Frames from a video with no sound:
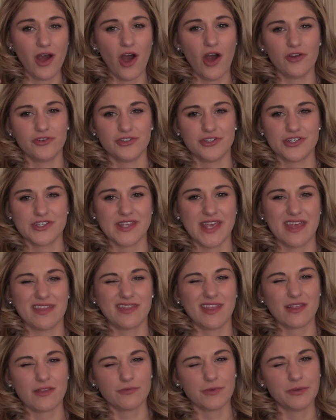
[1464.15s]
on your skin,
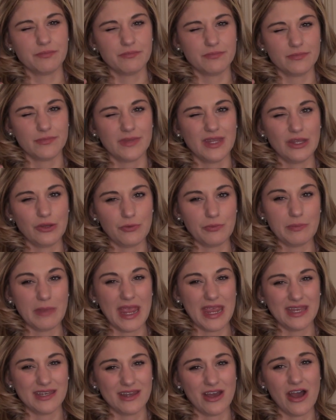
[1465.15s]
this one you
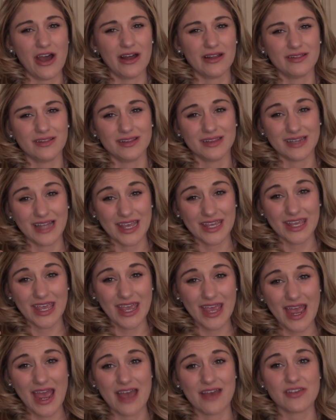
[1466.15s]
may not like
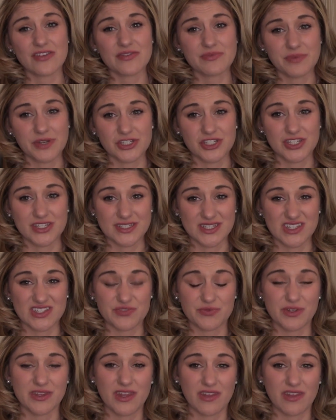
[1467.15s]
it as much as this one.